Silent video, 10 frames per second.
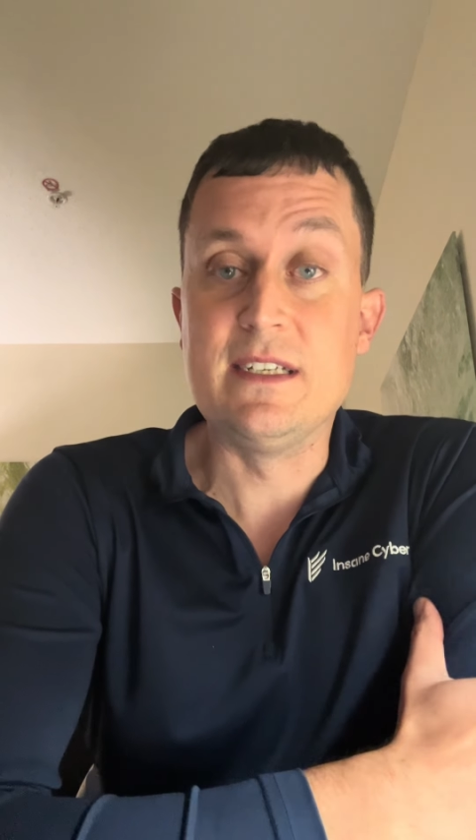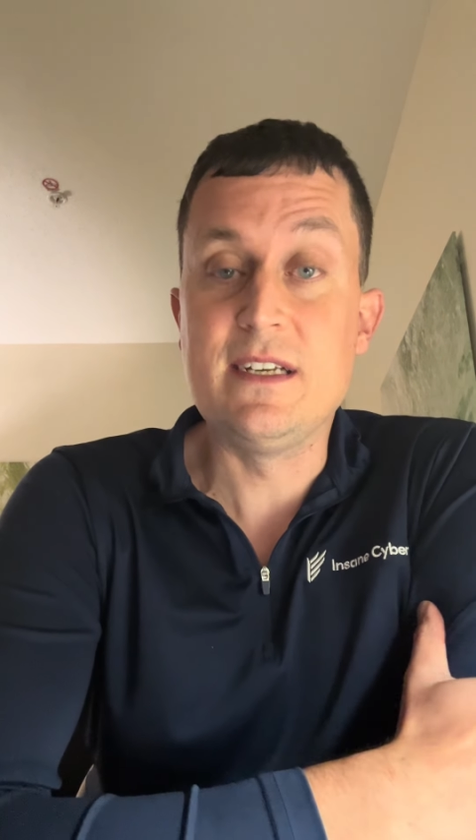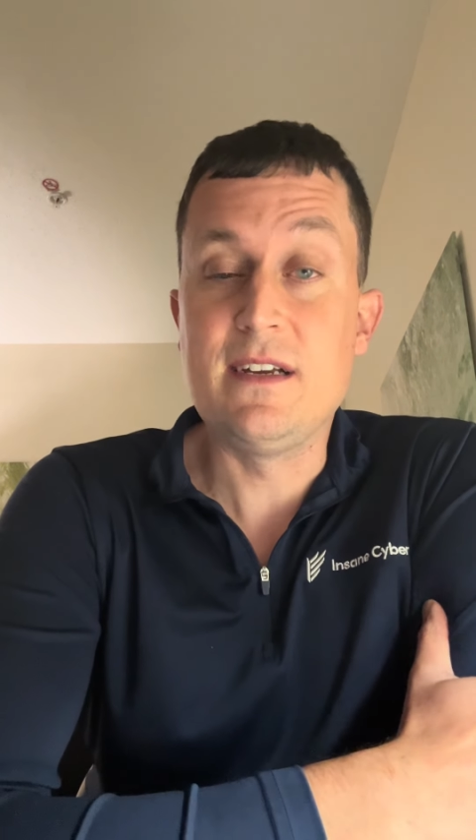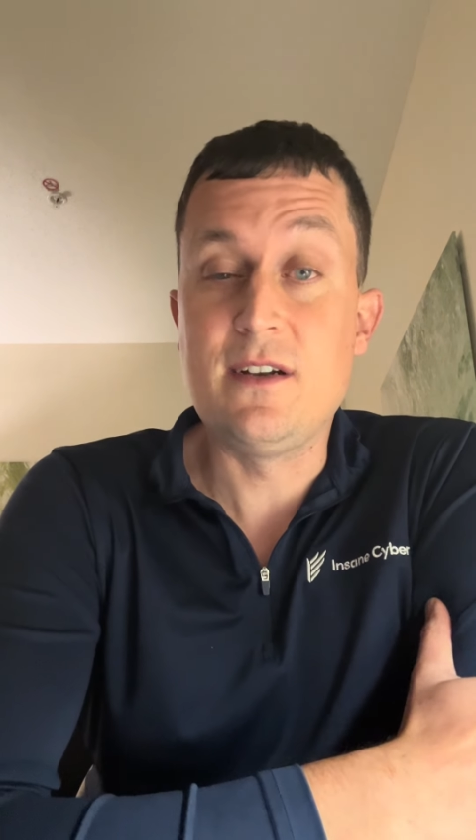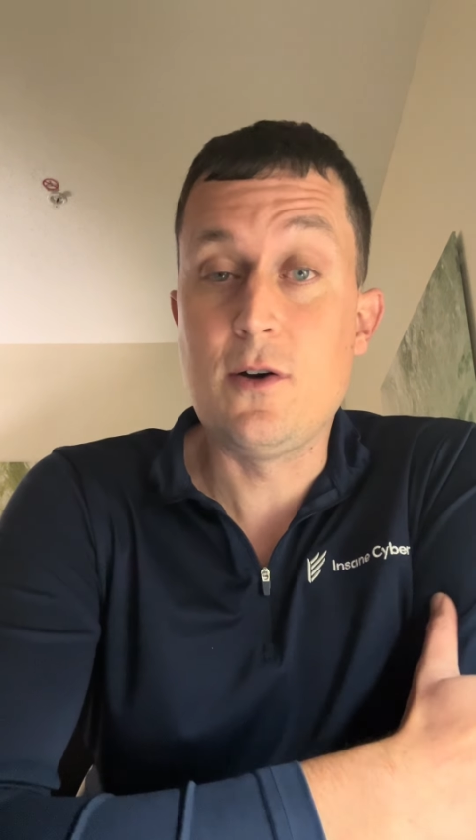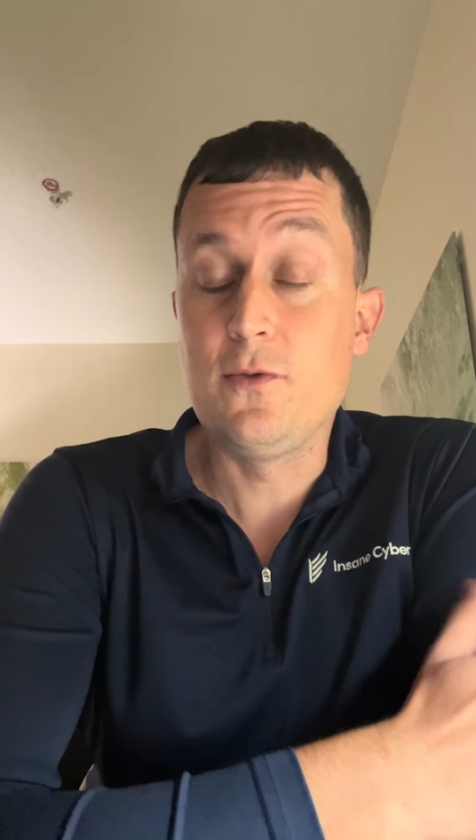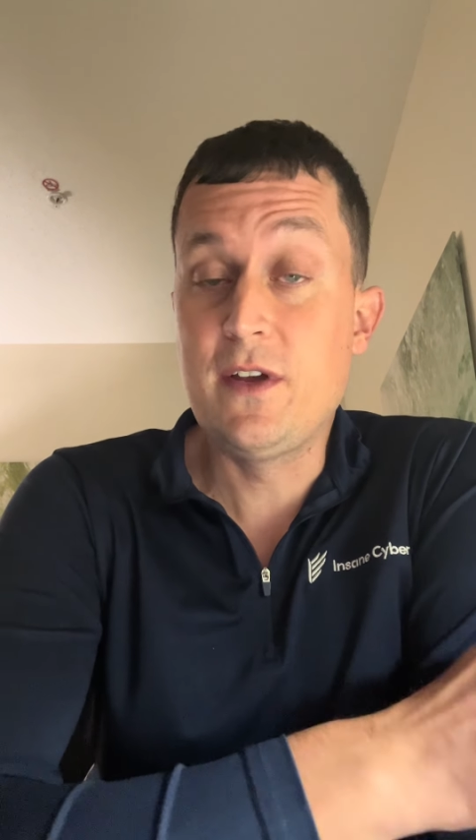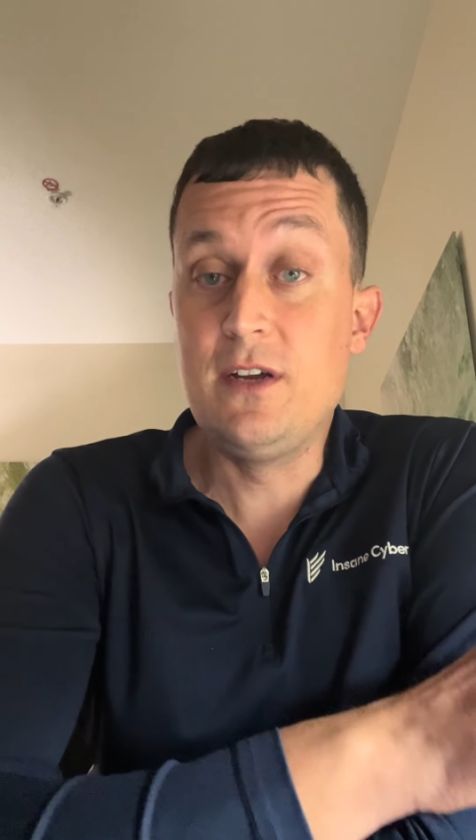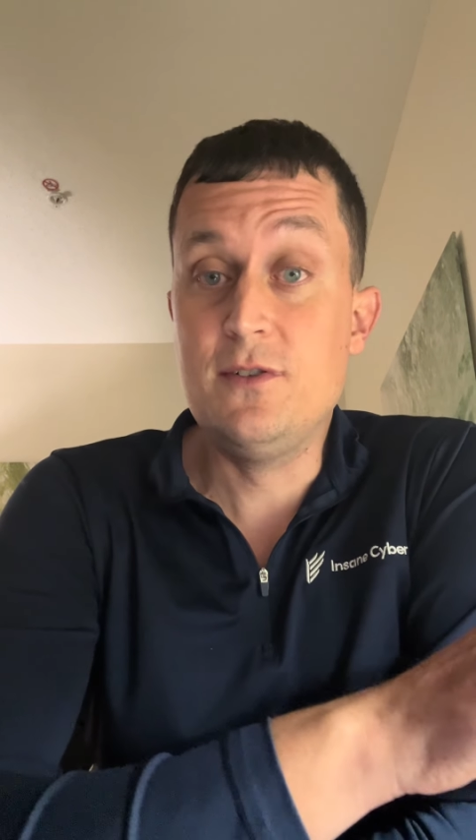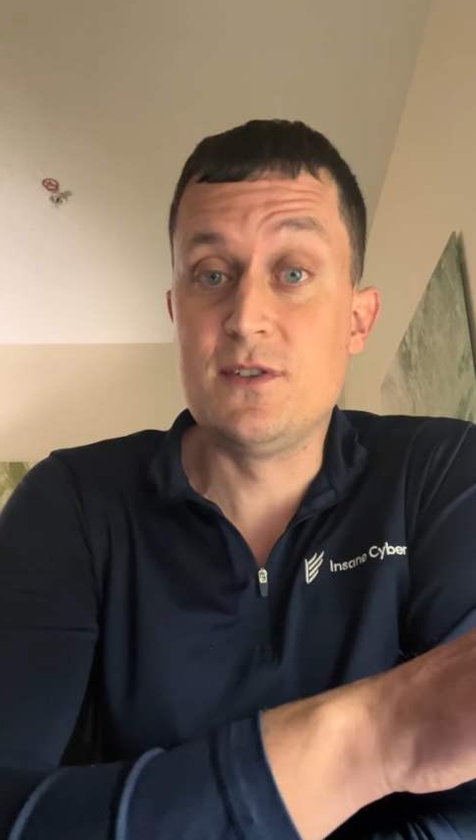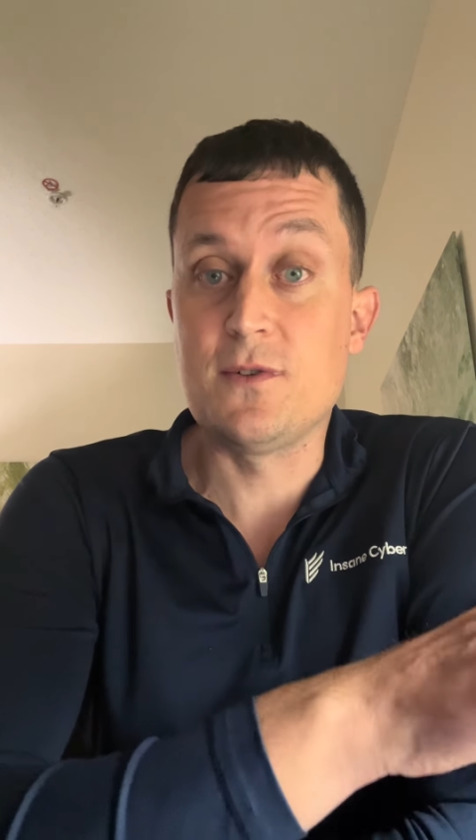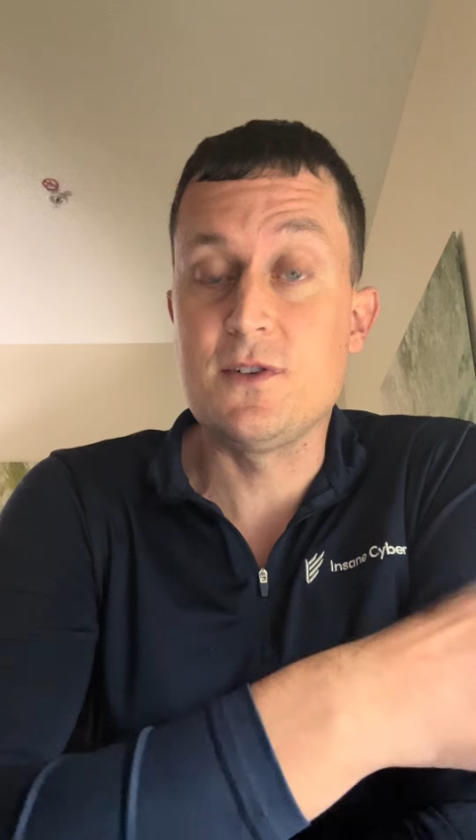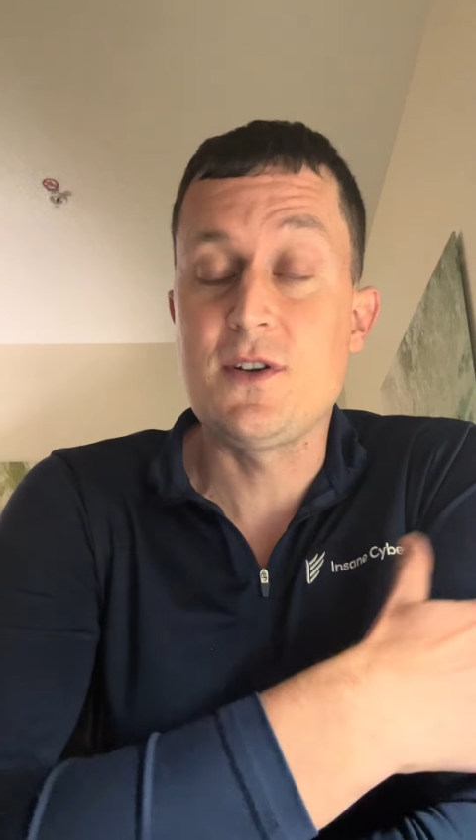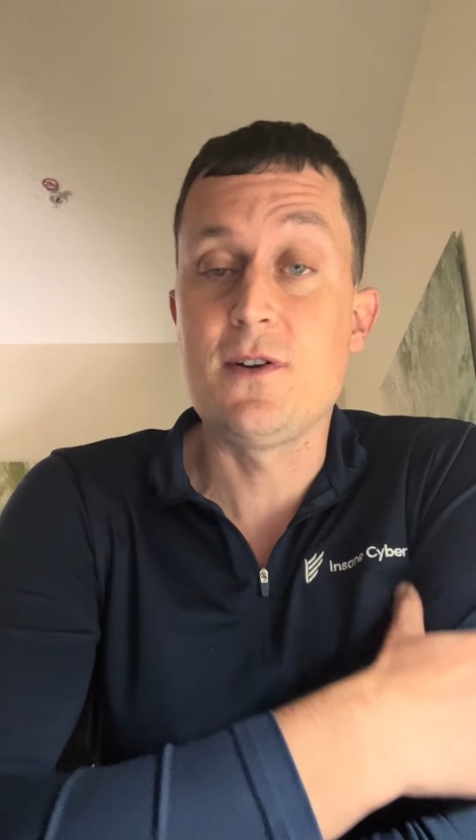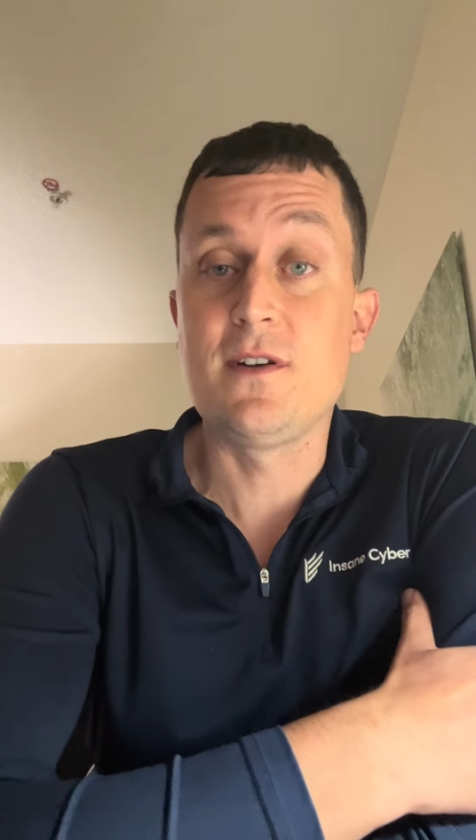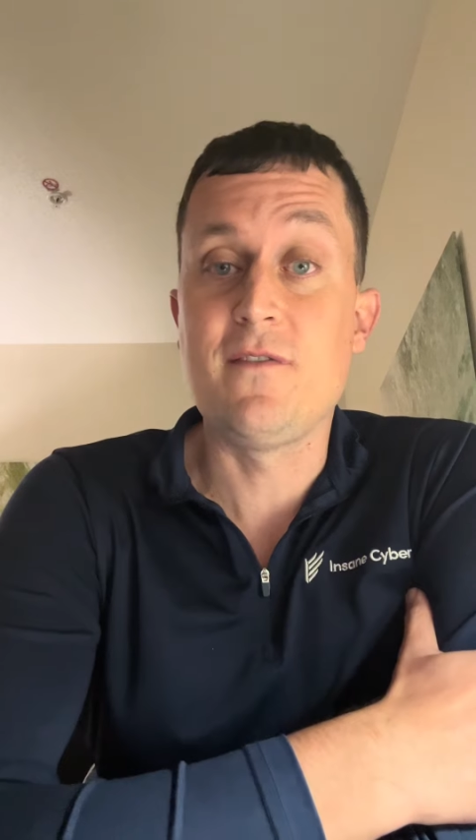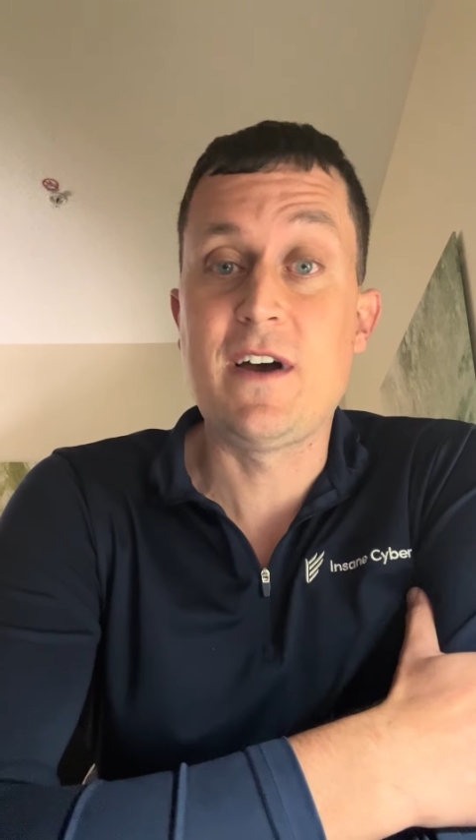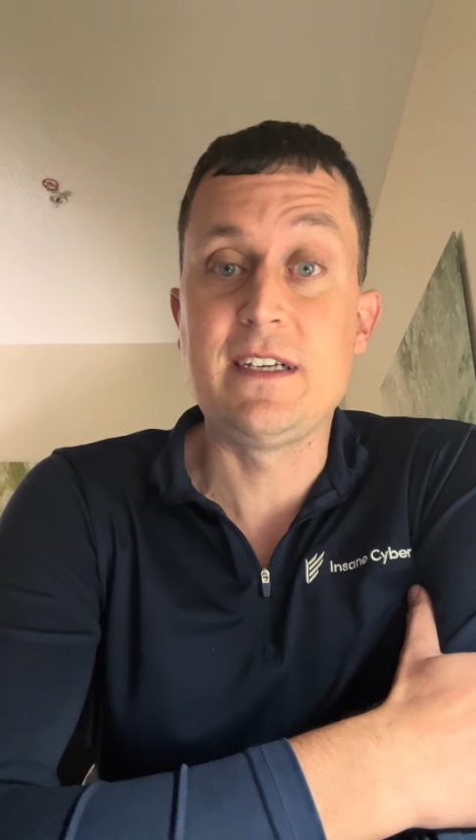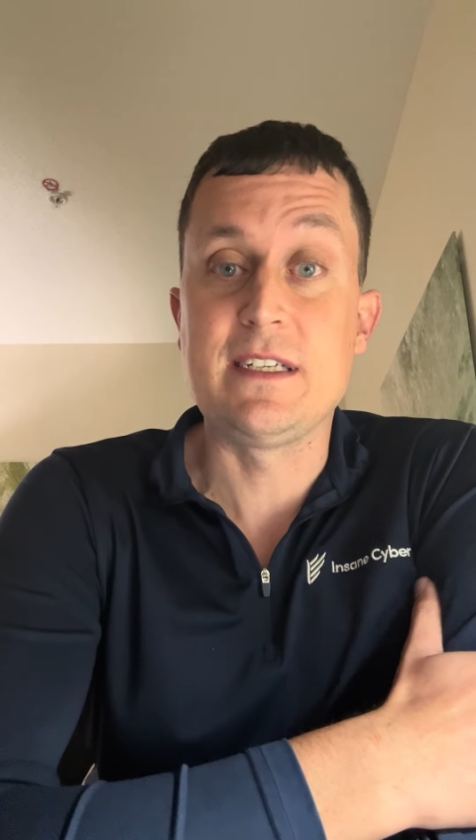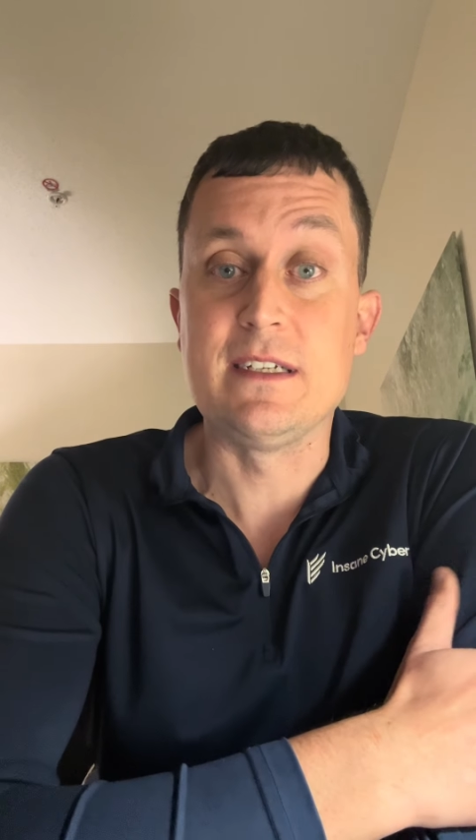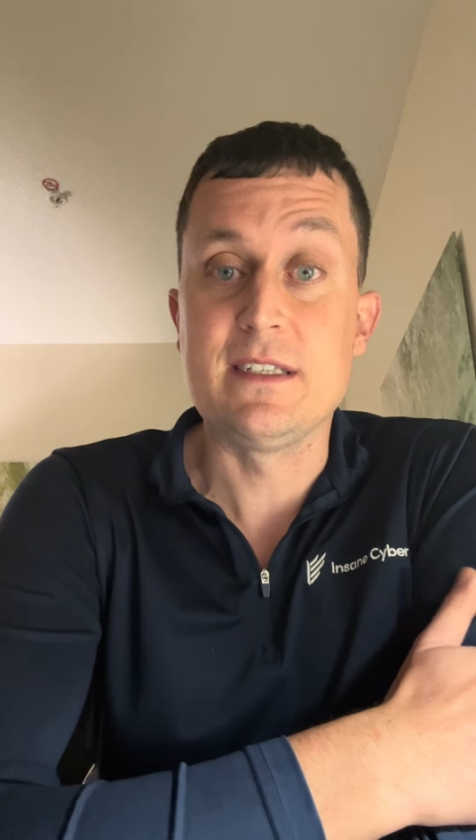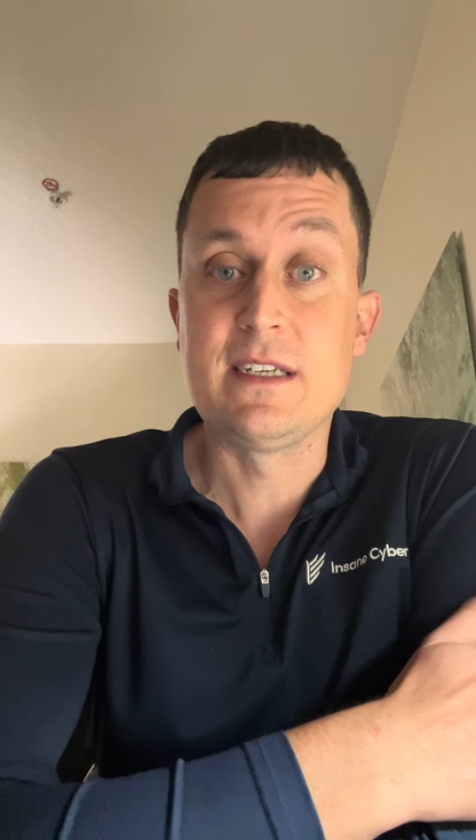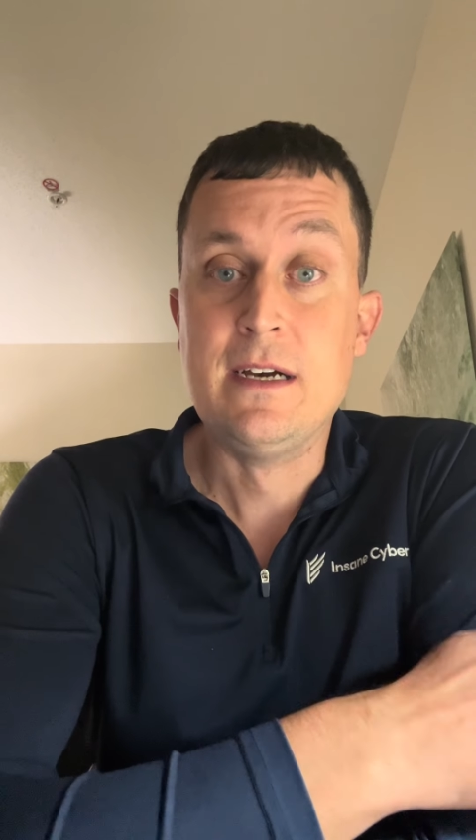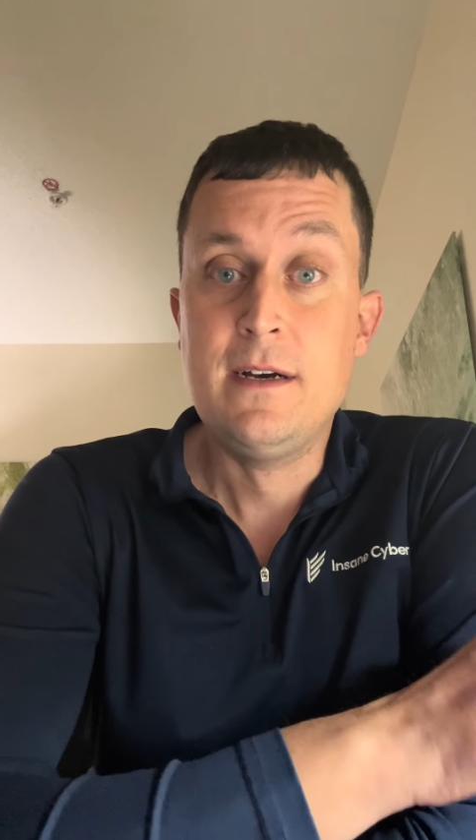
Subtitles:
Is it only used for certain devices?